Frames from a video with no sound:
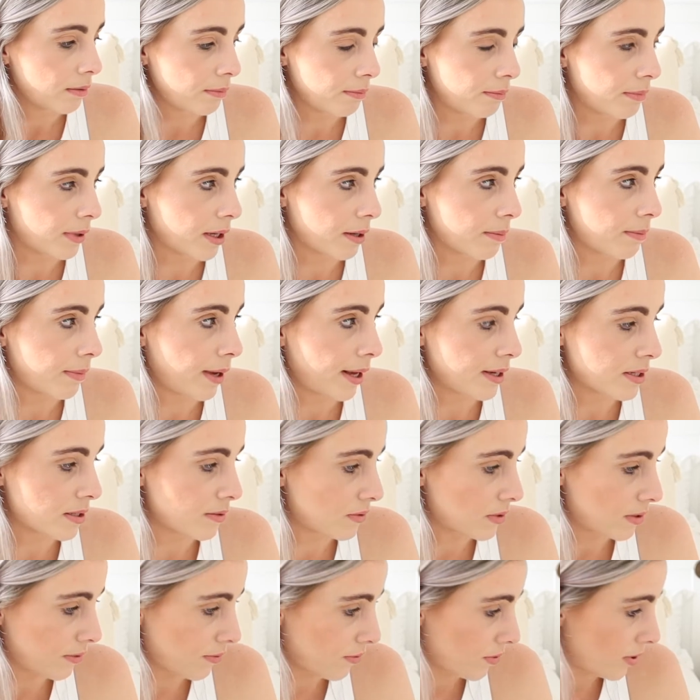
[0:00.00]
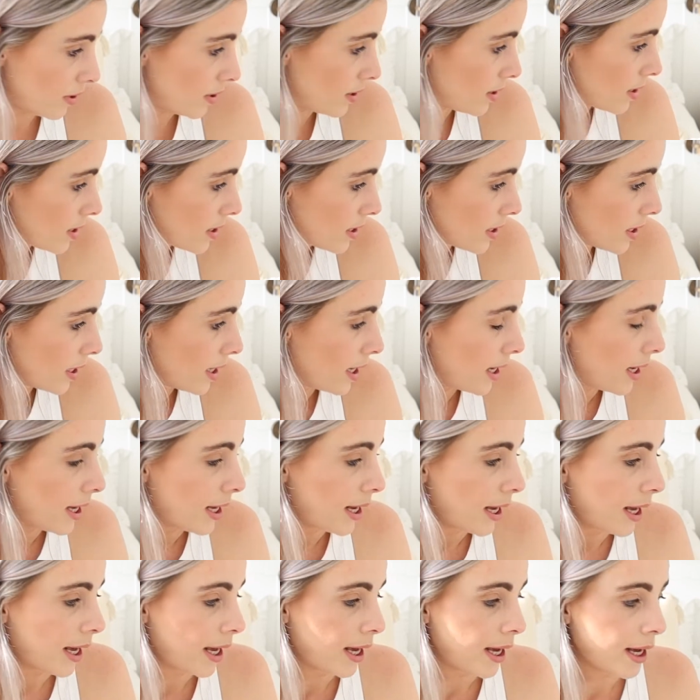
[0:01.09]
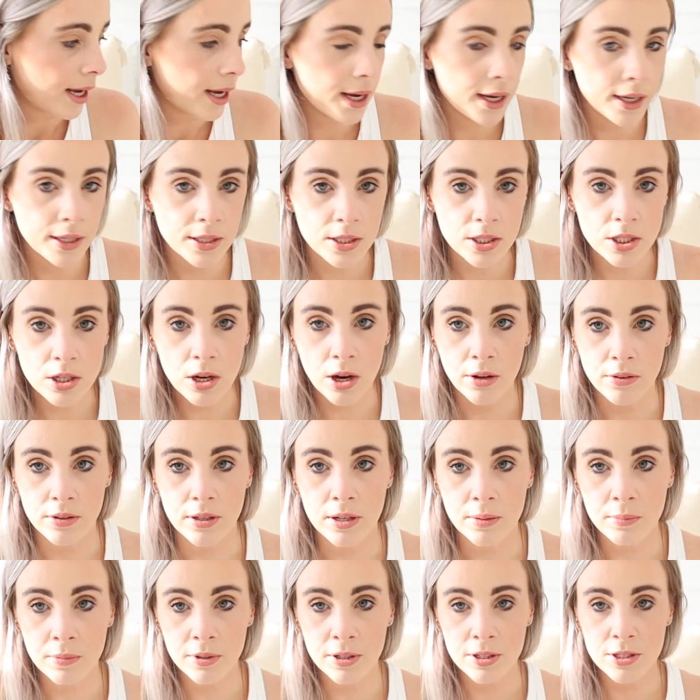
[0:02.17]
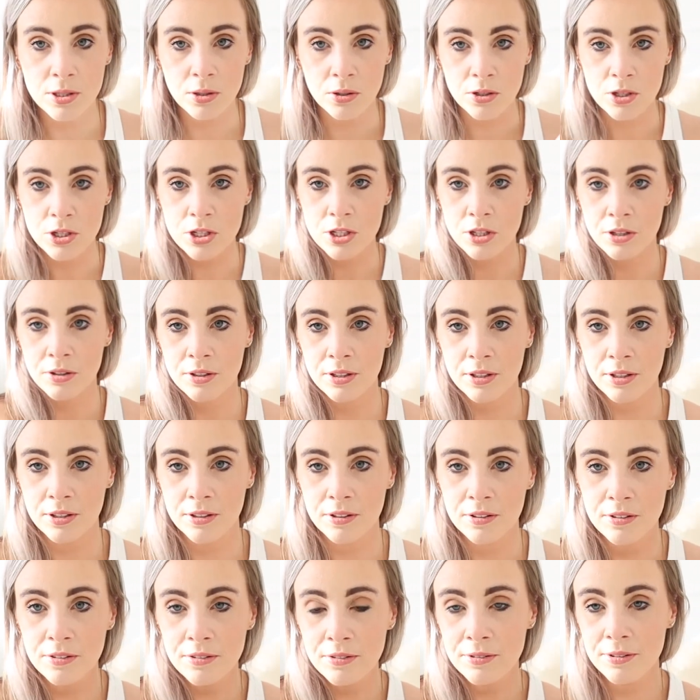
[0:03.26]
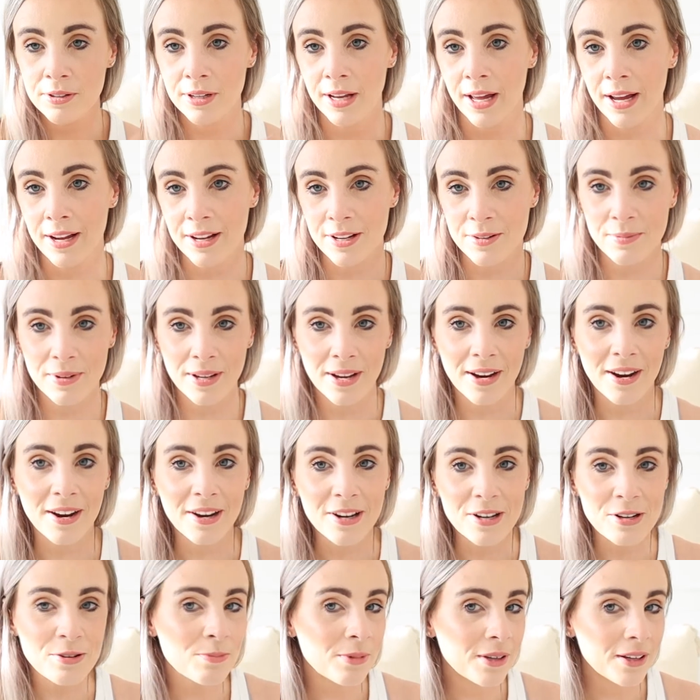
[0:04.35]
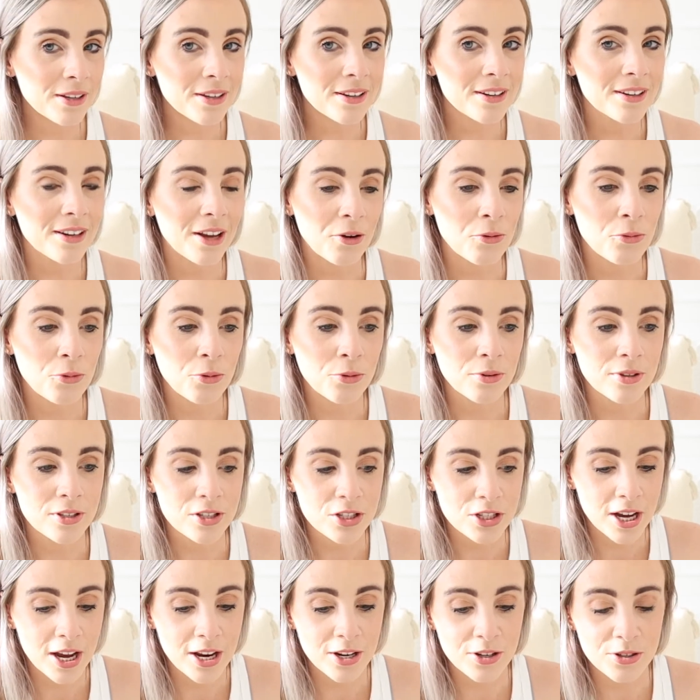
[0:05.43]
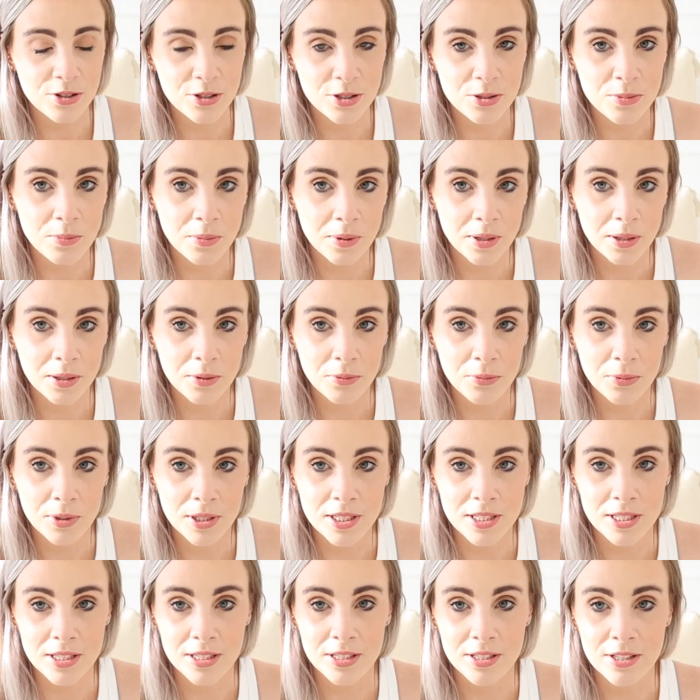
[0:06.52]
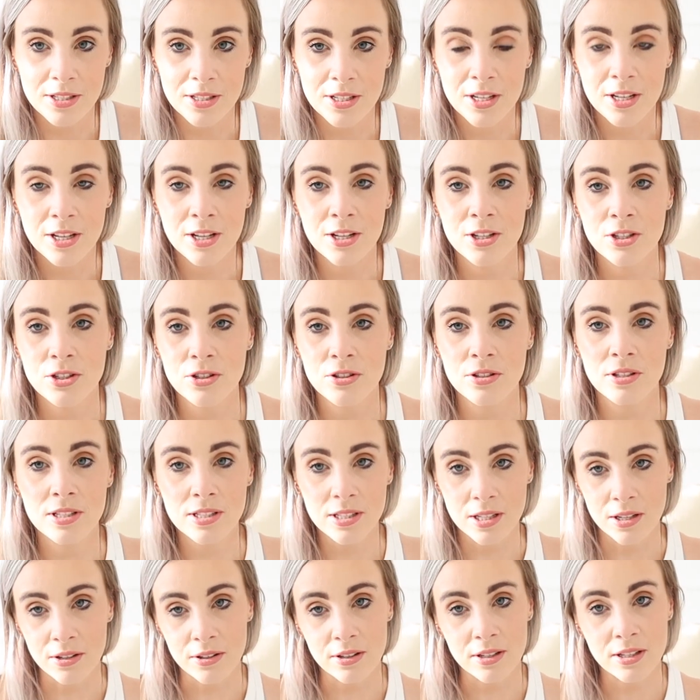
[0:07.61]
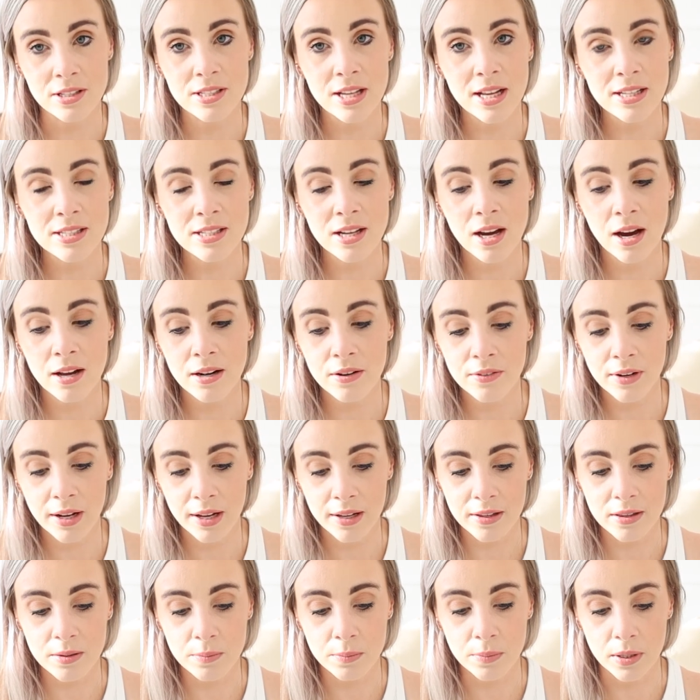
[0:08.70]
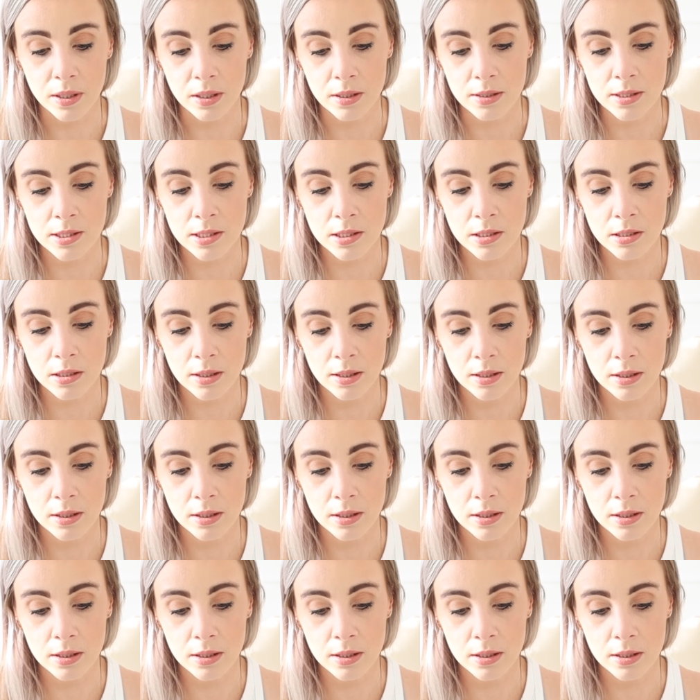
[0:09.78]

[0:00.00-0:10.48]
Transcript: made a massive difference. And yeah, then I'm going to start showing you like behind me, like all the changes we did to this area, because that's kind of like the biggest